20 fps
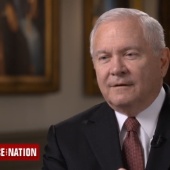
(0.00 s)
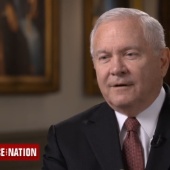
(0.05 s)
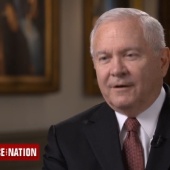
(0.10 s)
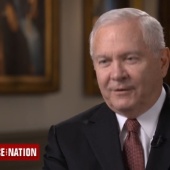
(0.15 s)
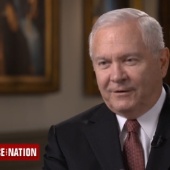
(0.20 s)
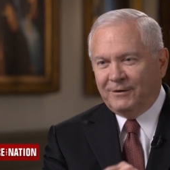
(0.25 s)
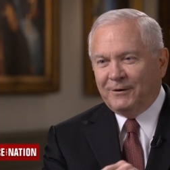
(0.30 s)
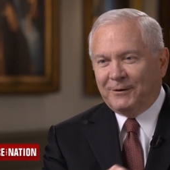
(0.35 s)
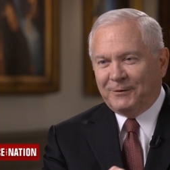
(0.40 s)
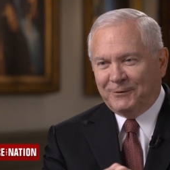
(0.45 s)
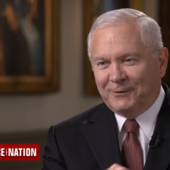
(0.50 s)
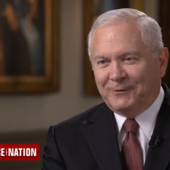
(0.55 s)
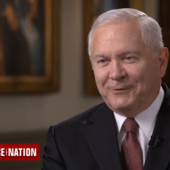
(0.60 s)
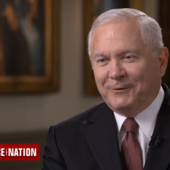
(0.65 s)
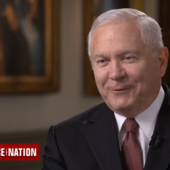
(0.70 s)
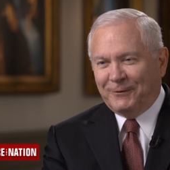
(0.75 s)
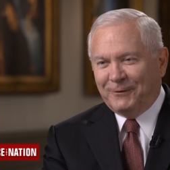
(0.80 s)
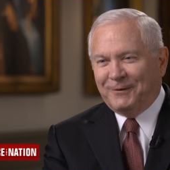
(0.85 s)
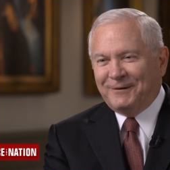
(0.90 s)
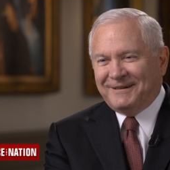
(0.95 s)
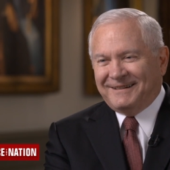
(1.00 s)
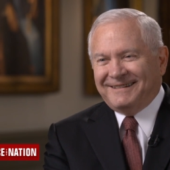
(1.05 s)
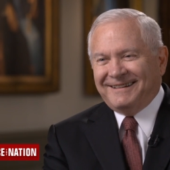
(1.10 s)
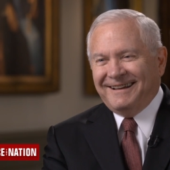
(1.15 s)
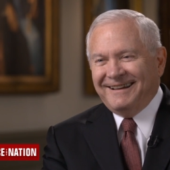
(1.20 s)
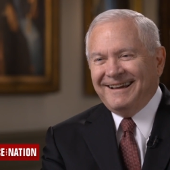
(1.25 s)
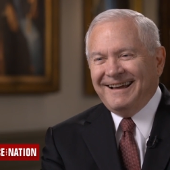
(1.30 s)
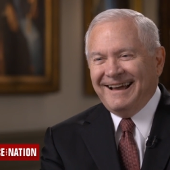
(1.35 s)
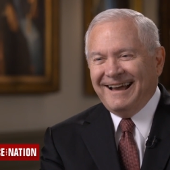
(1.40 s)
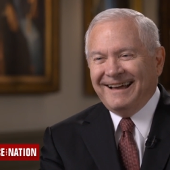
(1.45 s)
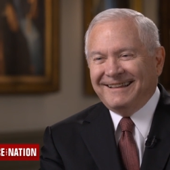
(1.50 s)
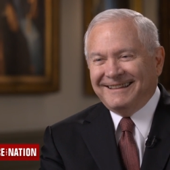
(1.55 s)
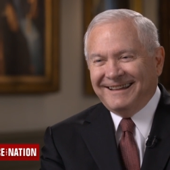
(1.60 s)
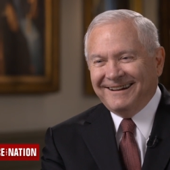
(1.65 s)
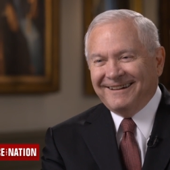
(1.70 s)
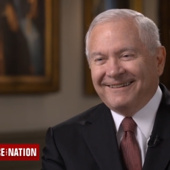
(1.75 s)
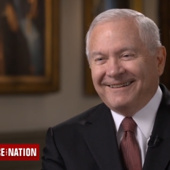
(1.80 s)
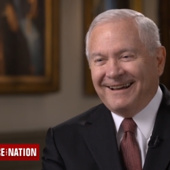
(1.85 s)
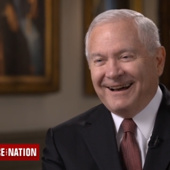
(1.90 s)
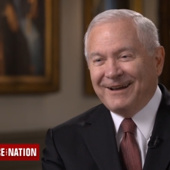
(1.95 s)
until you do. And
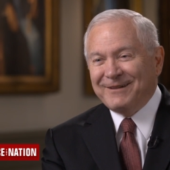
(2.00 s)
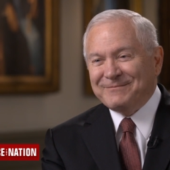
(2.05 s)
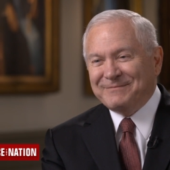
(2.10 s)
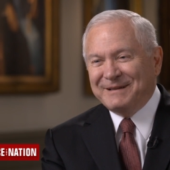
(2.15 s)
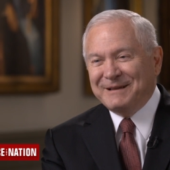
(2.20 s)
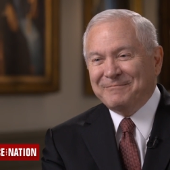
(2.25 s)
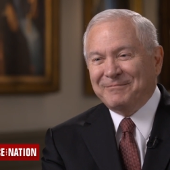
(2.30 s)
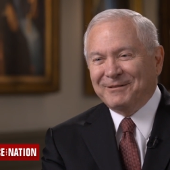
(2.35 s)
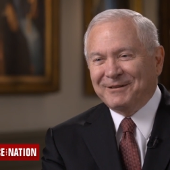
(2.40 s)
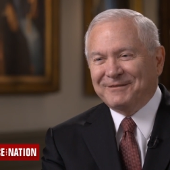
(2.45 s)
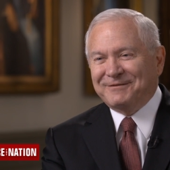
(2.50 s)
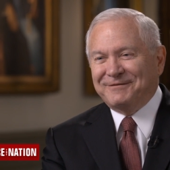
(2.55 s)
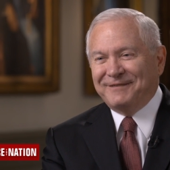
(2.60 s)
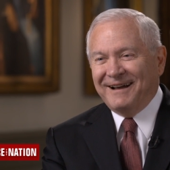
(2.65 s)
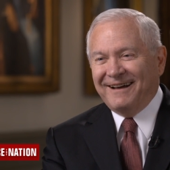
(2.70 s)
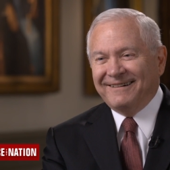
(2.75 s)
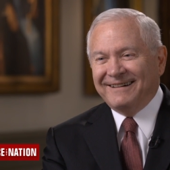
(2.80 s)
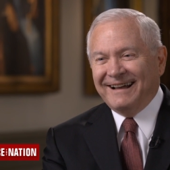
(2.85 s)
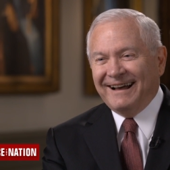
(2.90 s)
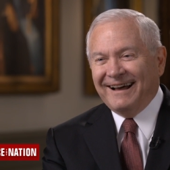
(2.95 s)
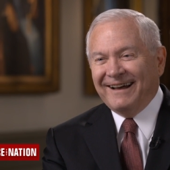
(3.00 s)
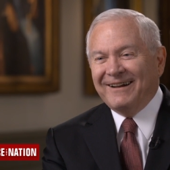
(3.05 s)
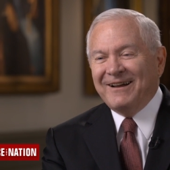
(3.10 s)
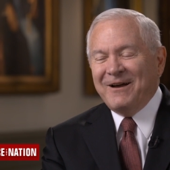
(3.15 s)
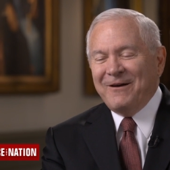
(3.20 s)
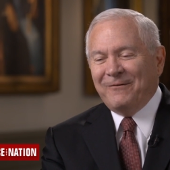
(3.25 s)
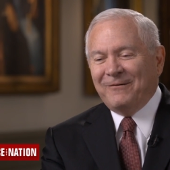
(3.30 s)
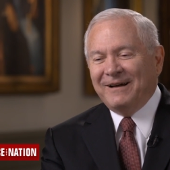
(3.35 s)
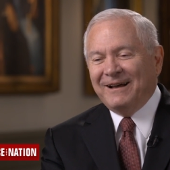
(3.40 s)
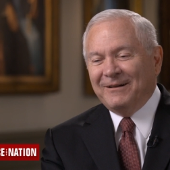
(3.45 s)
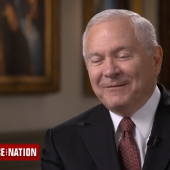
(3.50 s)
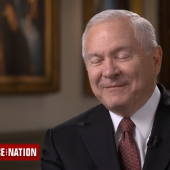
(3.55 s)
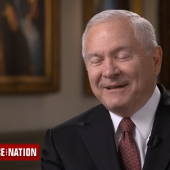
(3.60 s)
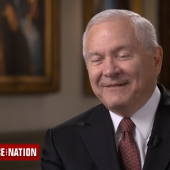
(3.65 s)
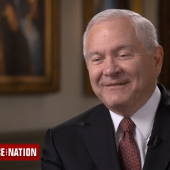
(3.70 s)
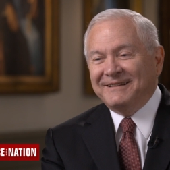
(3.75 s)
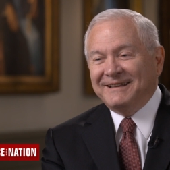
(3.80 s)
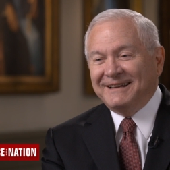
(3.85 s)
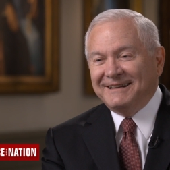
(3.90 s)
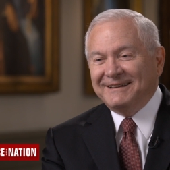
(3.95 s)
then a lot of people have found out, well,
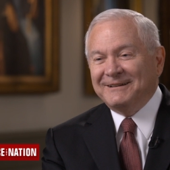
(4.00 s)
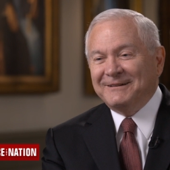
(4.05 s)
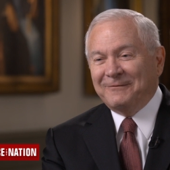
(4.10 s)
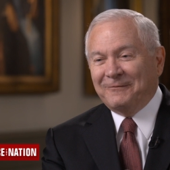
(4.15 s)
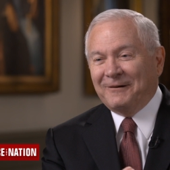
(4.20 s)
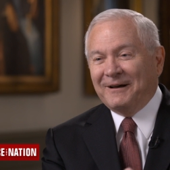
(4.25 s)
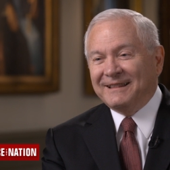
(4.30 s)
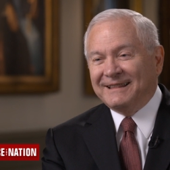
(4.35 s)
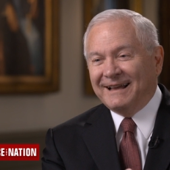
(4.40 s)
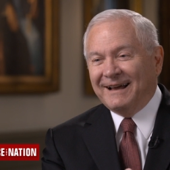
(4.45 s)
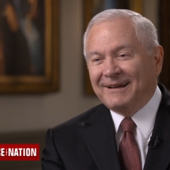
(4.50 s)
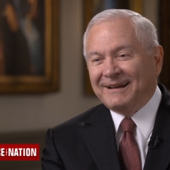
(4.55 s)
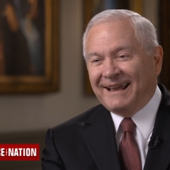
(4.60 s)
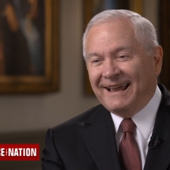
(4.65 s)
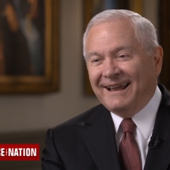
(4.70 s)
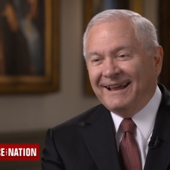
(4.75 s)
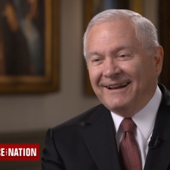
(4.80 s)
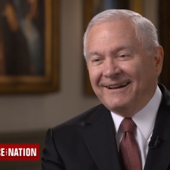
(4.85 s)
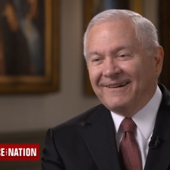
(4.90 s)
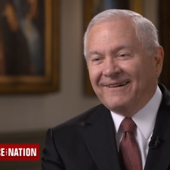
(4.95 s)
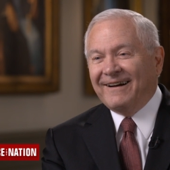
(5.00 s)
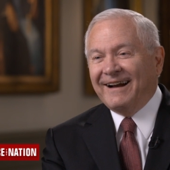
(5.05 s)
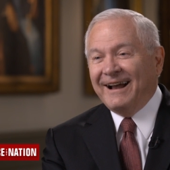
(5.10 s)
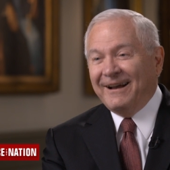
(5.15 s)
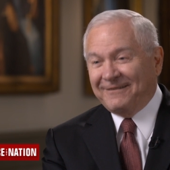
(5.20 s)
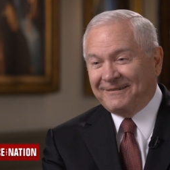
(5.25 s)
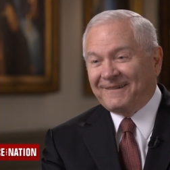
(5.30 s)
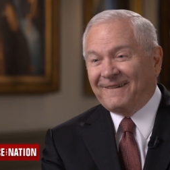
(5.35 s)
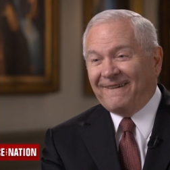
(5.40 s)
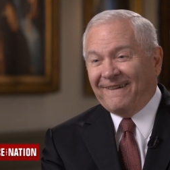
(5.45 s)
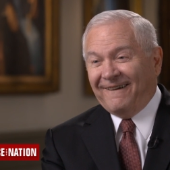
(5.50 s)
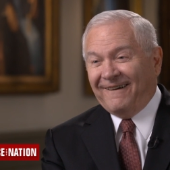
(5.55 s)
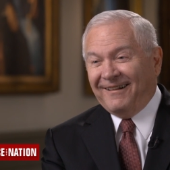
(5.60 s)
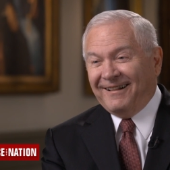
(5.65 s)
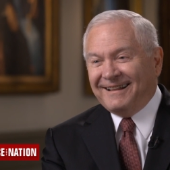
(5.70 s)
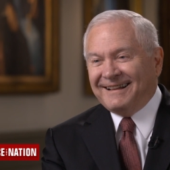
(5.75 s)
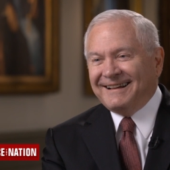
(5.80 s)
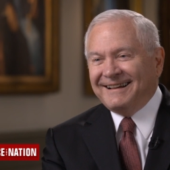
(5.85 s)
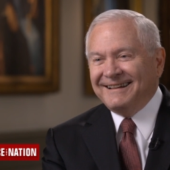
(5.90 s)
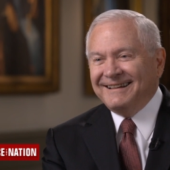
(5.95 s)
maybe they didn't want that candor after all.
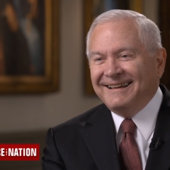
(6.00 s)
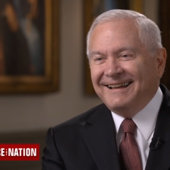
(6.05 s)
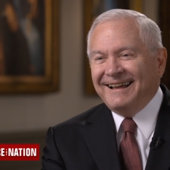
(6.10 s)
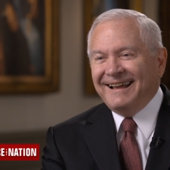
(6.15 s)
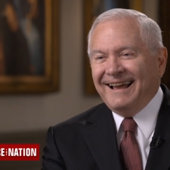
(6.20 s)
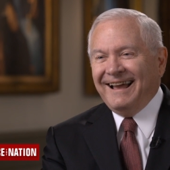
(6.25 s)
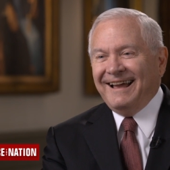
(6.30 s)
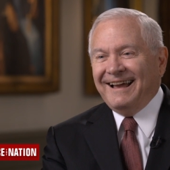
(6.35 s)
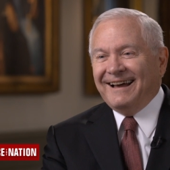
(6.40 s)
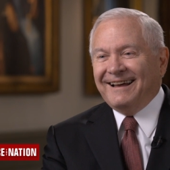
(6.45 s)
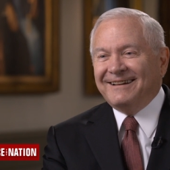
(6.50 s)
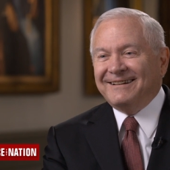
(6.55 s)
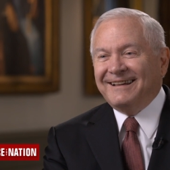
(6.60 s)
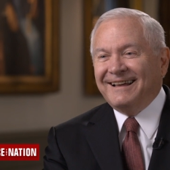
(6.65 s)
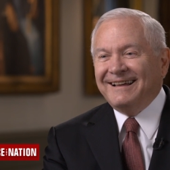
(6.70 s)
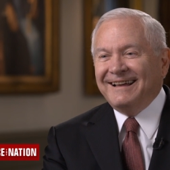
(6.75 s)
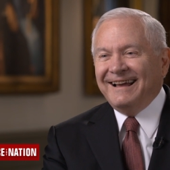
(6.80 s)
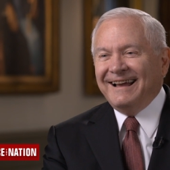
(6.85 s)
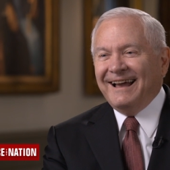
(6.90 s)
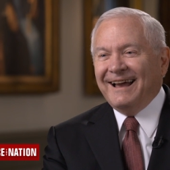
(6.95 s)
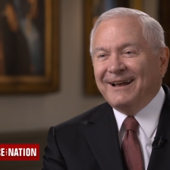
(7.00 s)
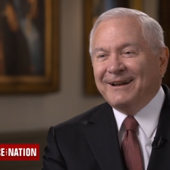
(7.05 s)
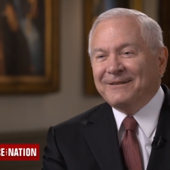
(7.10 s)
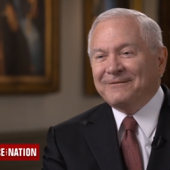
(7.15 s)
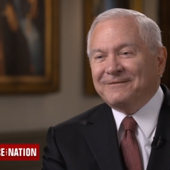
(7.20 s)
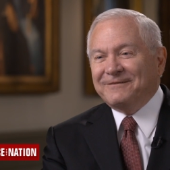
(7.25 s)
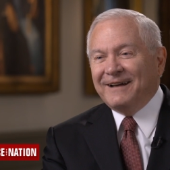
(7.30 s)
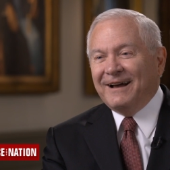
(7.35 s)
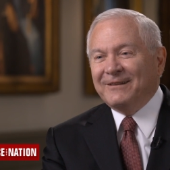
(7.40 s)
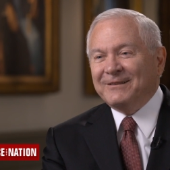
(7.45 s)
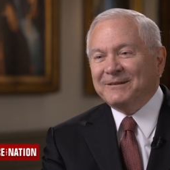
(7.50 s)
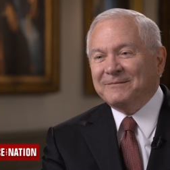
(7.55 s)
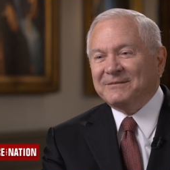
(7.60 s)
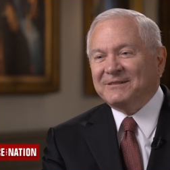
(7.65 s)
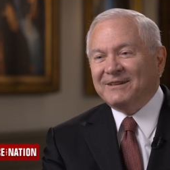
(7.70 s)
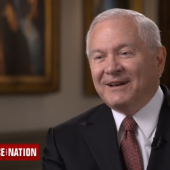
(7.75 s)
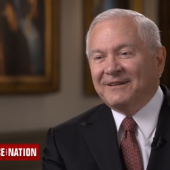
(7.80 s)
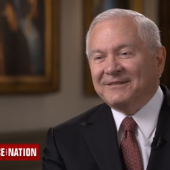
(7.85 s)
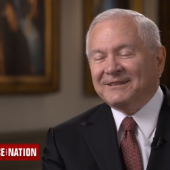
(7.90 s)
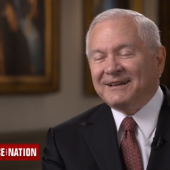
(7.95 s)
And, and have found
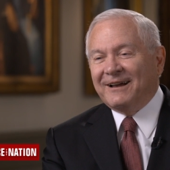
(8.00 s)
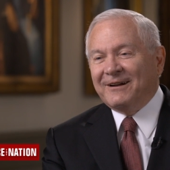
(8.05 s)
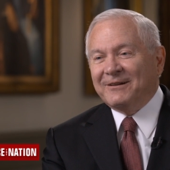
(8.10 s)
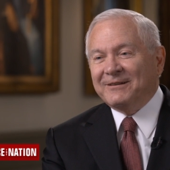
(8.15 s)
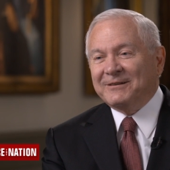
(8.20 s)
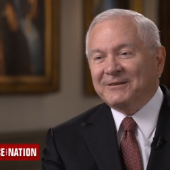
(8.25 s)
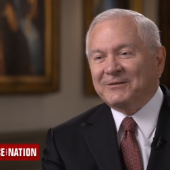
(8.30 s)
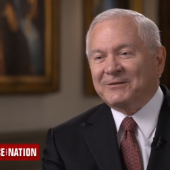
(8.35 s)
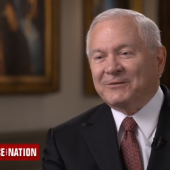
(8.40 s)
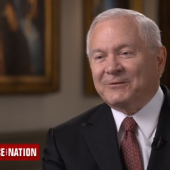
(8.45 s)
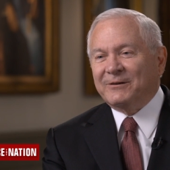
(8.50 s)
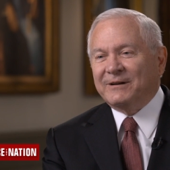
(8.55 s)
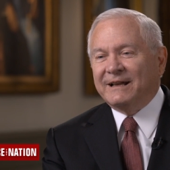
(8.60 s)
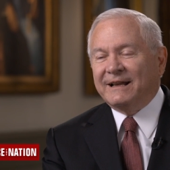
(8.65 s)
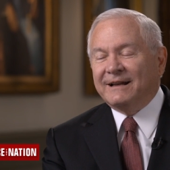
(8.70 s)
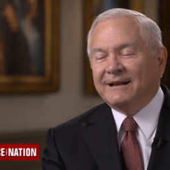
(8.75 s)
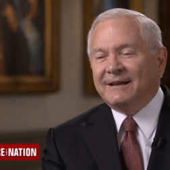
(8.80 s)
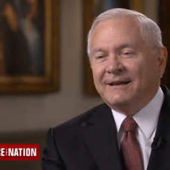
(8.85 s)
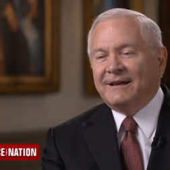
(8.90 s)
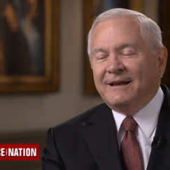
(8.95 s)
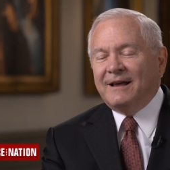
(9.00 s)
themselves out on the street.